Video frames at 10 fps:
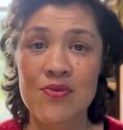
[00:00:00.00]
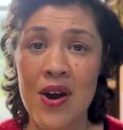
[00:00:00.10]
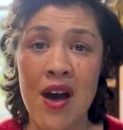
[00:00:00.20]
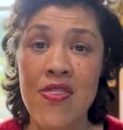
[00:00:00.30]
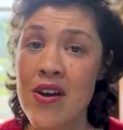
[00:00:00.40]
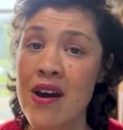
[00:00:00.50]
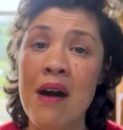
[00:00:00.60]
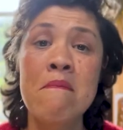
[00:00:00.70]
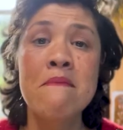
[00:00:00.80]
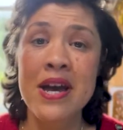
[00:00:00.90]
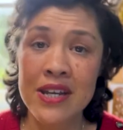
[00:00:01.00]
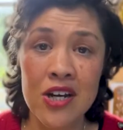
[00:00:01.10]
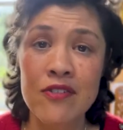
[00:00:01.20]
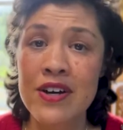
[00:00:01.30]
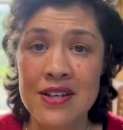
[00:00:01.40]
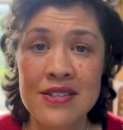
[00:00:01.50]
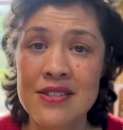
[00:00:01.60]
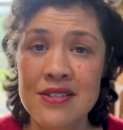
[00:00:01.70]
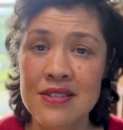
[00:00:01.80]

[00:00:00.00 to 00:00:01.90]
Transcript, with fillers: right? There are many of us.